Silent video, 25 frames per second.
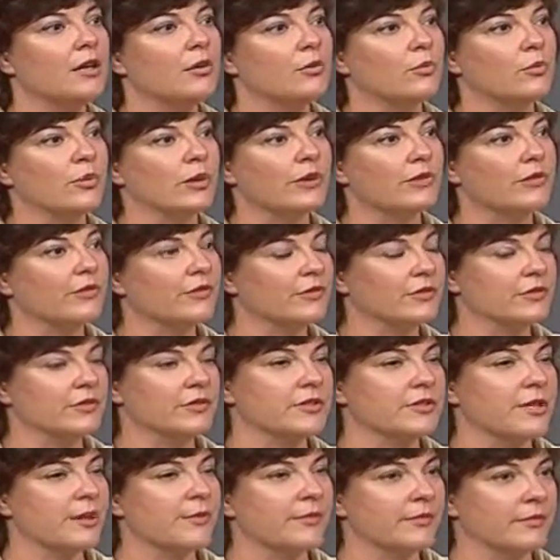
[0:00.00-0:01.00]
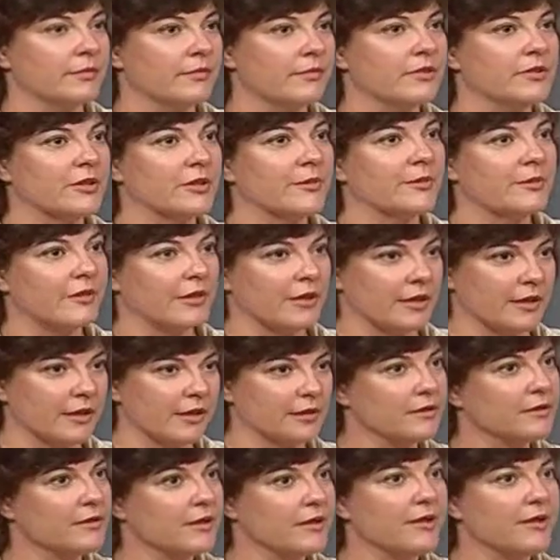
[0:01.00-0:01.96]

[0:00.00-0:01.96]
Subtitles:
with something,